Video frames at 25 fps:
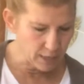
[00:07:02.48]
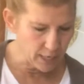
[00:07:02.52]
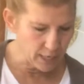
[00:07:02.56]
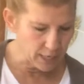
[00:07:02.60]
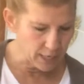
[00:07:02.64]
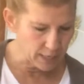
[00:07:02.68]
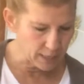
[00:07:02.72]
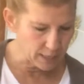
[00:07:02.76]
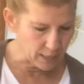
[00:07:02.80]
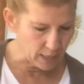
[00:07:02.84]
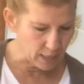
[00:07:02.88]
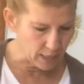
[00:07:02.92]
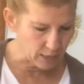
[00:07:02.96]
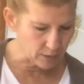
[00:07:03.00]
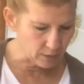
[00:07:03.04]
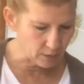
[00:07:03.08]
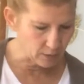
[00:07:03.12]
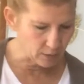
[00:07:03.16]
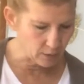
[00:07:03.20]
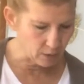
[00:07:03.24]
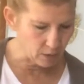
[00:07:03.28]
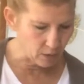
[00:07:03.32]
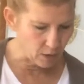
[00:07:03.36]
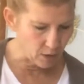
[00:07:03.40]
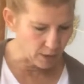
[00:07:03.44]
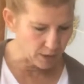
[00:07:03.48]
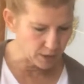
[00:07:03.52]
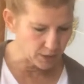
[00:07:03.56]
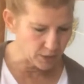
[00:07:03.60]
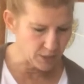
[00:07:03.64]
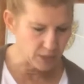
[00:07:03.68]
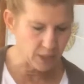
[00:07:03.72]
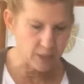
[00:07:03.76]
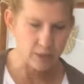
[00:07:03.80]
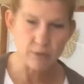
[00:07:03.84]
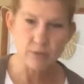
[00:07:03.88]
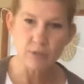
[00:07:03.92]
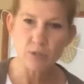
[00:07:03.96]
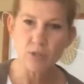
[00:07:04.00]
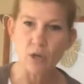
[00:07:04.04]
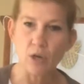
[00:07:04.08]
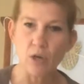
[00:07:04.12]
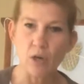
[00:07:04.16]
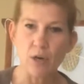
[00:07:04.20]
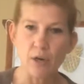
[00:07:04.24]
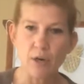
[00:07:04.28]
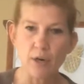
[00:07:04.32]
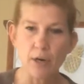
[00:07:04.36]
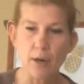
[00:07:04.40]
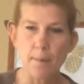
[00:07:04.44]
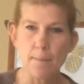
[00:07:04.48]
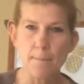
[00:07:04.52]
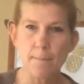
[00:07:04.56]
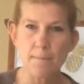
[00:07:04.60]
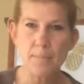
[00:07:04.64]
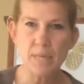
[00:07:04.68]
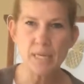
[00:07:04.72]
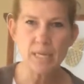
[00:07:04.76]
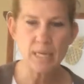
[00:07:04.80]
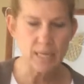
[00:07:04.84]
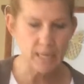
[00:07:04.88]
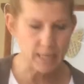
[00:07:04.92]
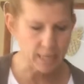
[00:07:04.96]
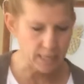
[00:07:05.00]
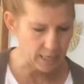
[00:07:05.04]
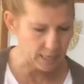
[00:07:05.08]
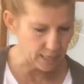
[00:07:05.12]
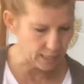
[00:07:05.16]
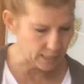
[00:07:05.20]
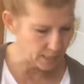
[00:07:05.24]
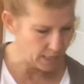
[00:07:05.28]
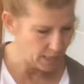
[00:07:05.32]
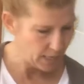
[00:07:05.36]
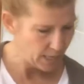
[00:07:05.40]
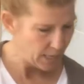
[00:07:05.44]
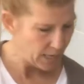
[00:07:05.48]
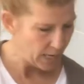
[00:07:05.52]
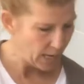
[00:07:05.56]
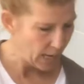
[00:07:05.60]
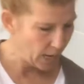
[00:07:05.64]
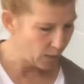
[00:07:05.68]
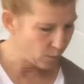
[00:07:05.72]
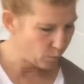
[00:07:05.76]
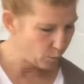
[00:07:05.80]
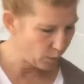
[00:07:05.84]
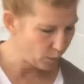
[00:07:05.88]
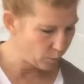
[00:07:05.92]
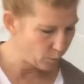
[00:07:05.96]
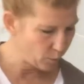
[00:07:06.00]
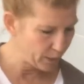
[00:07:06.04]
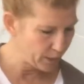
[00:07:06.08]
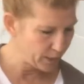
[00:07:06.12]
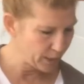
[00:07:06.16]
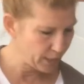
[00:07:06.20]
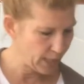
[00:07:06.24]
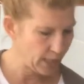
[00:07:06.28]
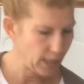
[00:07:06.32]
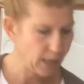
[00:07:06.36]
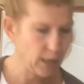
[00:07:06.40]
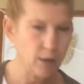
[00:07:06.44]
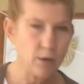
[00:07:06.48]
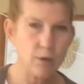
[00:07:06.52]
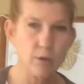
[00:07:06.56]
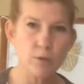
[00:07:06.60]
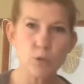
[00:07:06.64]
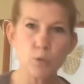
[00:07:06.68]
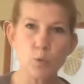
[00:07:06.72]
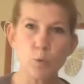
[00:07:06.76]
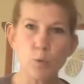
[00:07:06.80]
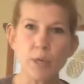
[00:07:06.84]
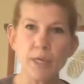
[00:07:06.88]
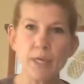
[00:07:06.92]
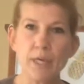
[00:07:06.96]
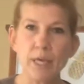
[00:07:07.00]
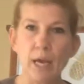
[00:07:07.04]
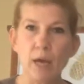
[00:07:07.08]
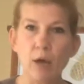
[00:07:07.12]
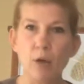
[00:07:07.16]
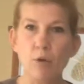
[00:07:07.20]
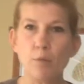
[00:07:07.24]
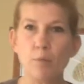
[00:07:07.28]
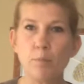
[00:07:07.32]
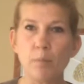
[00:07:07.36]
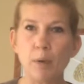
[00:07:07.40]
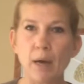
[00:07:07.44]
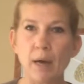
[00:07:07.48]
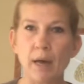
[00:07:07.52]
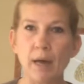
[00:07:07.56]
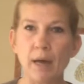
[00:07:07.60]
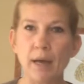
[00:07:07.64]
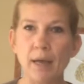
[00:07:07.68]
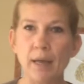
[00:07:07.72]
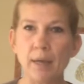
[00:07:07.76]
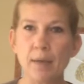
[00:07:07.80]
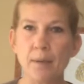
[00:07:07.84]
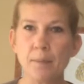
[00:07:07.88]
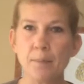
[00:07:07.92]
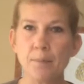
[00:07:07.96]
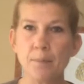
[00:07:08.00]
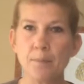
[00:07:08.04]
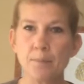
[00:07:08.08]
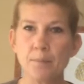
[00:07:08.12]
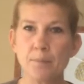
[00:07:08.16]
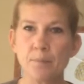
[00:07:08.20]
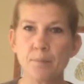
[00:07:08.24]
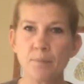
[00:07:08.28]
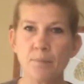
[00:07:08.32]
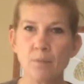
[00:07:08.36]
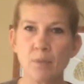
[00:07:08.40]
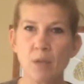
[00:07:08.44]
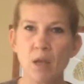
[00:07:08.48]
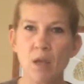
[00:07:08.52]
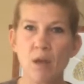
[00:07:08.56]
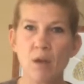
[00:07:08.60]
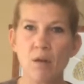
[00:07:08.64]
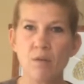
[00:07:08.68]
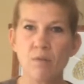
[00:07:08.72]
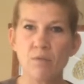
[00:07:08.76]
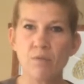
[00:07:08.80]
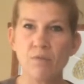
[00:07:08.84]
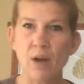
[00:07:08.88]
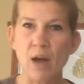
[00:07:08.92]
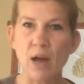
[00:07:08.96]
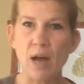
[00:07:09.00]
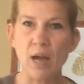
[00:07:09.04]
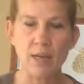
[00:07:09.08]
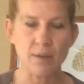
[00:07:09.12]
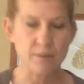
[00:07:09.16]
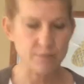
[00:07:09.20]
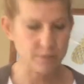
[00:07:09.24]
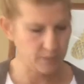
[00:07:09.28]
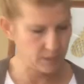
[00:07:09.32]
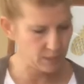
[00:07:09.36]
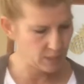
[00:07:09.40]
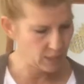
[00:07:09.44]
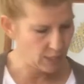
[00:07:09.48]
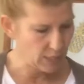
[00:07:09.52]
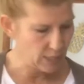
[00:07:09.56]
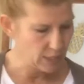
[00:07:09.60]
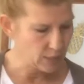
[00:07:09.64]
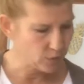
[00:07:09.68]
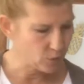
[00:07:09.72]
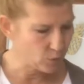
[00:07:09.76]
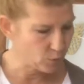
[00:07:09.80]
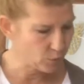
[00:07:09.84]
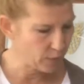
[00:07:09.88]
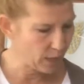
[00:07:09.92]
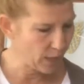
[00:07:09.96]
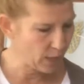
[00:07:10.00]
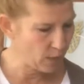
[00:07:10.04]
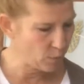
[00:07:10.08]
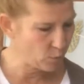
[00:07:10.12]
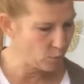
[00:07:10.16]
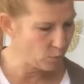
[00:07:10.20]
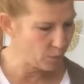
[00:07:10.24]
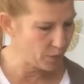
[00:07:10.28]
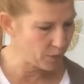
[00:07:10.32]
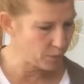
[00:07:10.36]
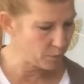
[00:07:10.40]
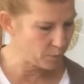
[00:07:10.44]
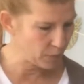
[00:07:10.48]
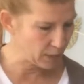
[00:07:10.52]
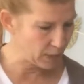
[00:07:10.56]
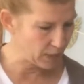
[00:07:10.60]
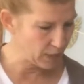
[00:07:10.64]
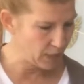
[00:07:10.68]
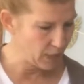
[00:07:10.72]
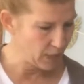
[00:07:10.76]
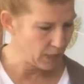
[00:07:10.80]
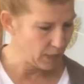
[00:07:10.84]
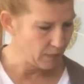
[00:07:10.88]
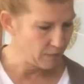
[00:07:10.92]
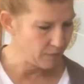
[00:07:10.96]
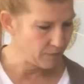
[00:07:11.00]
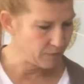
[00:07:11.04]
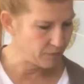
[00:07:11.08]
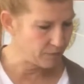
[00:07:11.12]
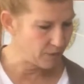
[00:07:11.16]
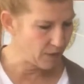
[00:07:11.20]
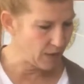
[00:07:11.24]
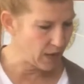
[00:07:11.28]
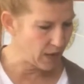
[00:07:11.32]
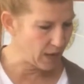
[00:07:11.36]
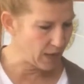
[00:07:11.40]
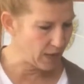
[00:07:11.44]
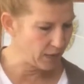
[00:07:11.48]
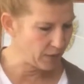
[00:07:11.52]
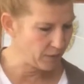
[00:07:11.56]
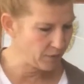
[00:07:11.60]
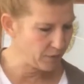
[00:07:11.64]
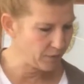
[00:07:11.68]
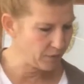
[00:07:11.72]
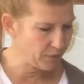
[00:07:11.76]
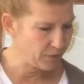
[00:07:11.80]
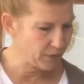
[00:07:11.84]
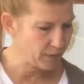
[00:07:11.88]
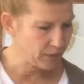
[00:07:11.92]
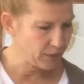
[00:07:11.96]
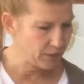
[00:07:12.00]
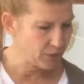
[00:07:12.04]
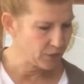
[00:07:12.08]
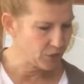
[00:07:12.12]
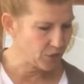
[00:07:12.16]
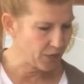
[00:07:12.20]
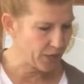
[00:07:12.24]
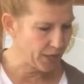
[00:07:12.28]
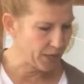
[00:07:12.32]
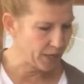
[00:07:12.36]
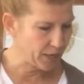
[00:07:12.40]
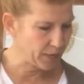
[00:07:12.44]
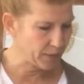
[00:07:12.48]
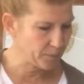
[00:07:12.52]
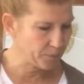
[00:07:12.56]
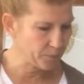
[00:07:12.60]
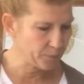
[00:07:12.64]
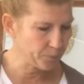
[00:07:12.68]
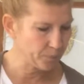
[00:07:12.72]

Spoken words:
hand on the clock tells our minute hand. And when we count by fives. So count with me. 5, 10,